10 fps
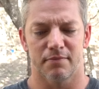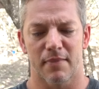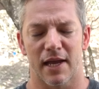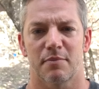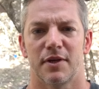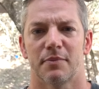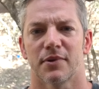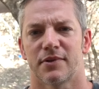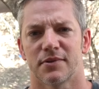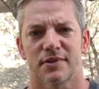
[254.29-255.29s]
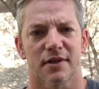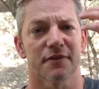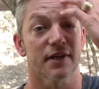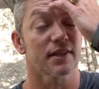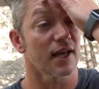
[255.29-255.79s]
make people do
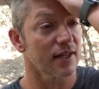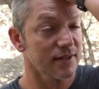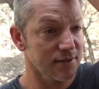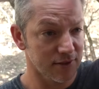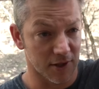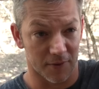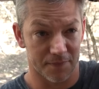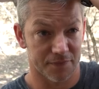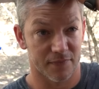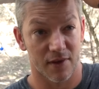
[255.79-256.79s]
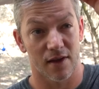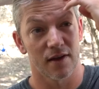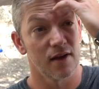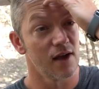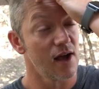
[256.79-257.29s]
stuff like that. So
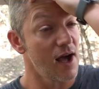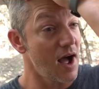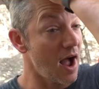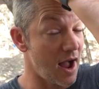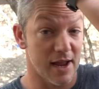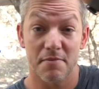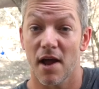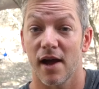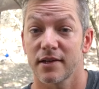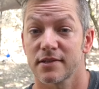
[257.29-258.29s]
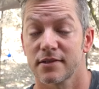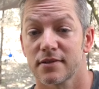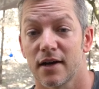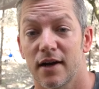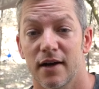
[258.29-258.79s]
I am not.
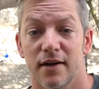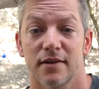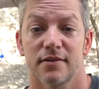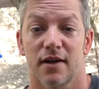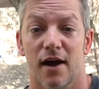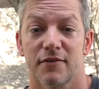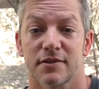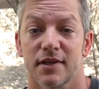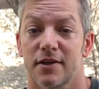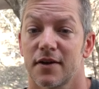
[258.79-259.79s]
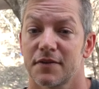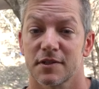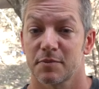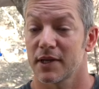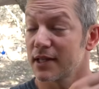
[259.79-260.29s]
Uh, obviously, I don't have to
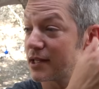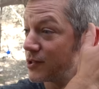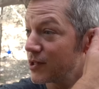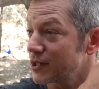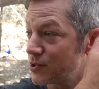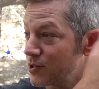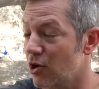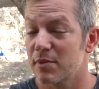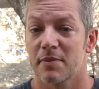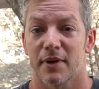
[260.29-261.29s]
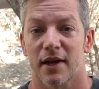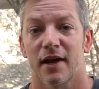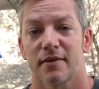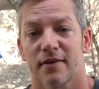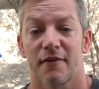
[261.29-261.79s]
explain that to you guys who know me, but
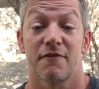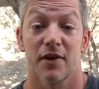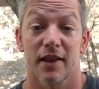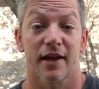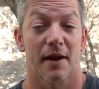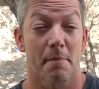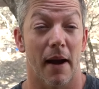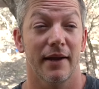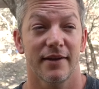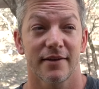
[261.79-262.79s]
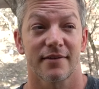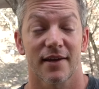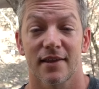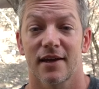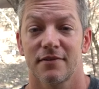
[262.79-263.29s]
I, I feel like I might need to
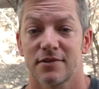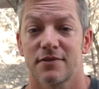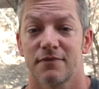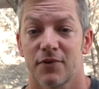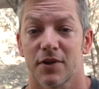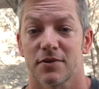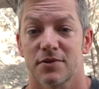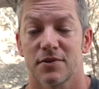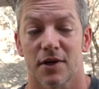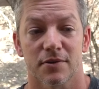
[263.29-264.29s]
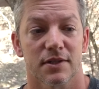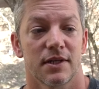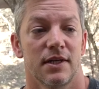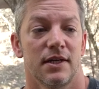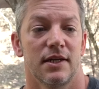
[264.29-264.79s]
say that for those who don't.
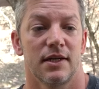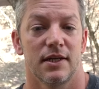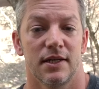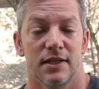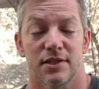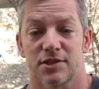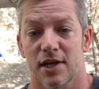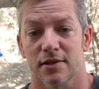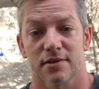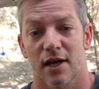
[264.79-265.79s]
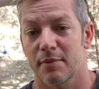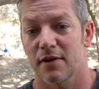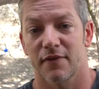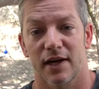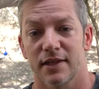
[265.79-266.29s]
This channel is not
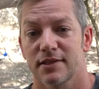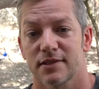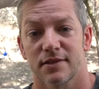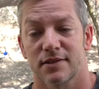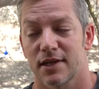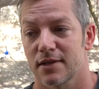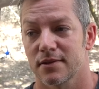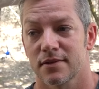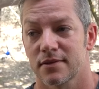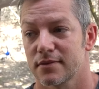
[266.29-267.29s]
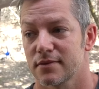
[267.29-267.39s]
about violence. This channel